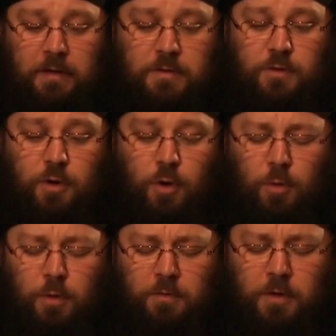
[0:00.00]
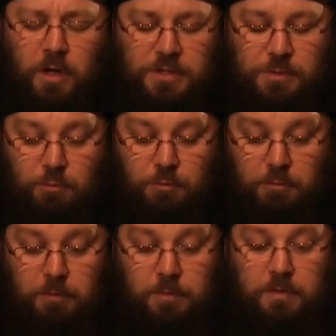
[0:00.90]
to the whole of God's
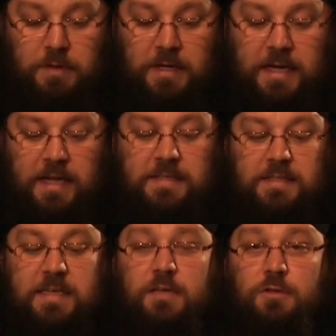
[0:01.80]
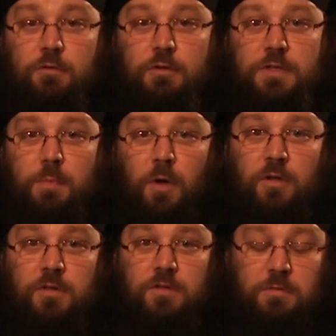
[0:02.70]
world, and seek to
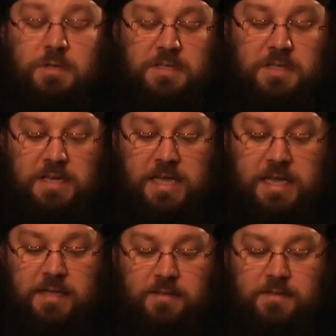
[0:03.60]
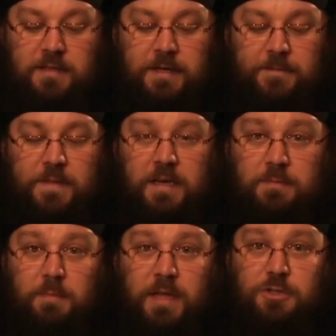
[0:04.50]
respond to its needs, that
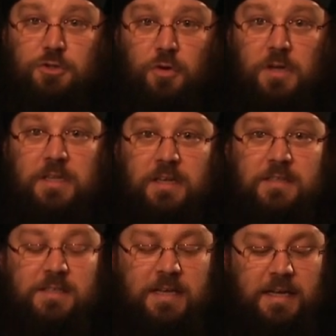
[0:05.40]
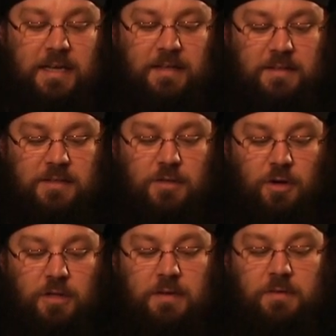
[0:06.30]
it may join us in this
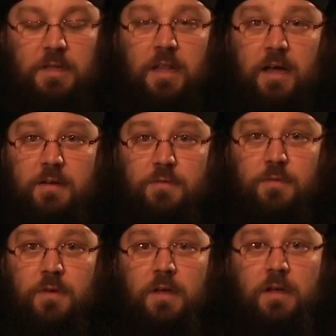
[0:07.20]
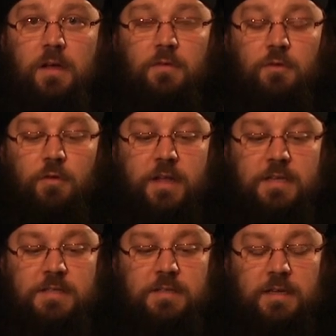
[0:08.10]
God given life of
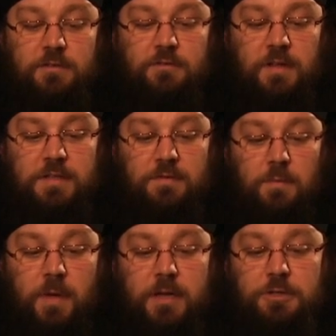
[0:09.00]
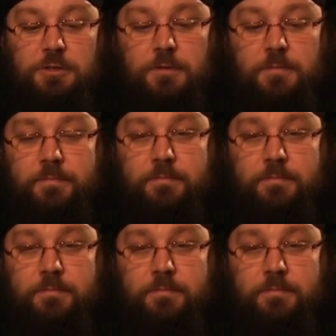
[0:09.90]
grace and transformation.